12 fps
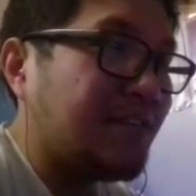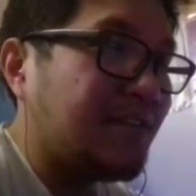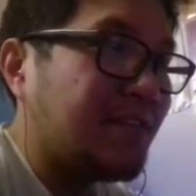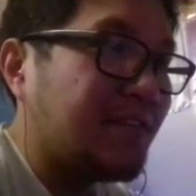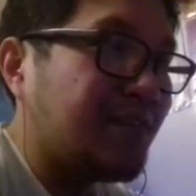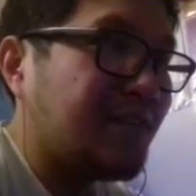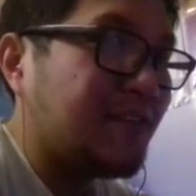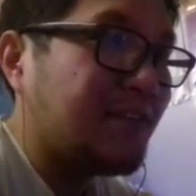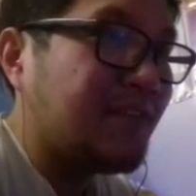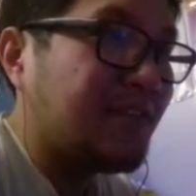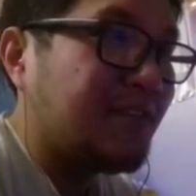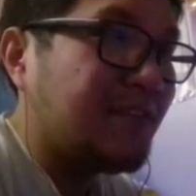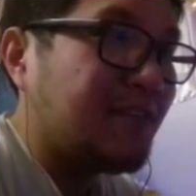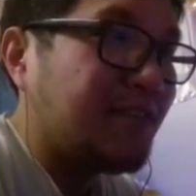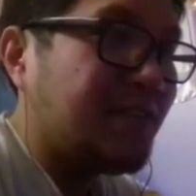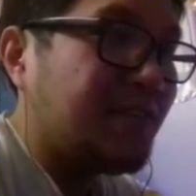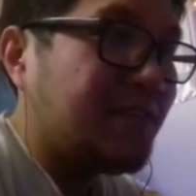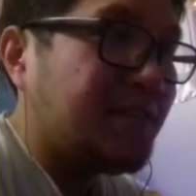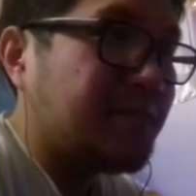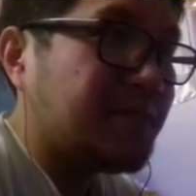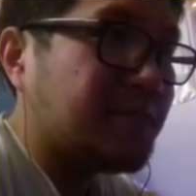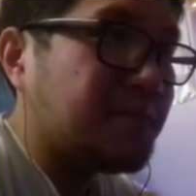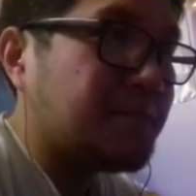(silence)